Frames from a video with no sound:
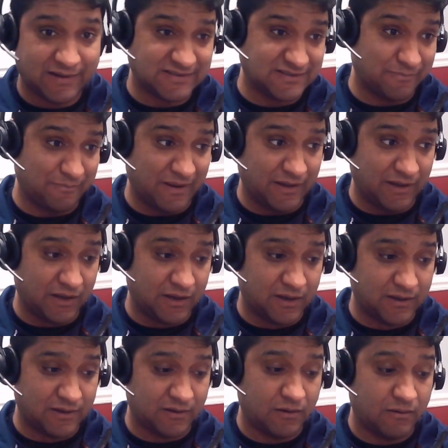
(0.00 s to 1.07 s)
Does it mean,
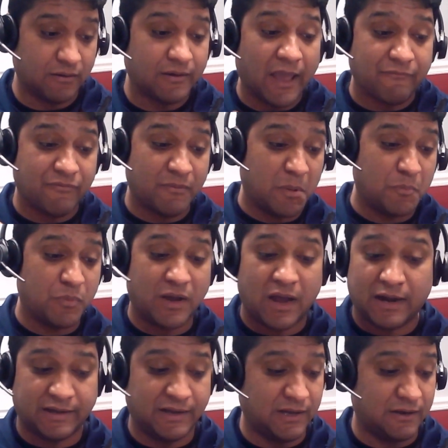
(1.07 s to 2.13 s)
oh, okay, from a
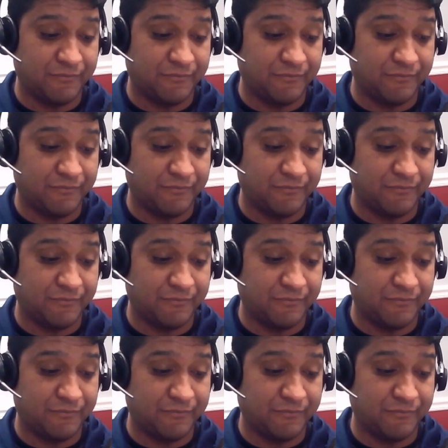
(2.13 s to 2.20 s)
Bugatti,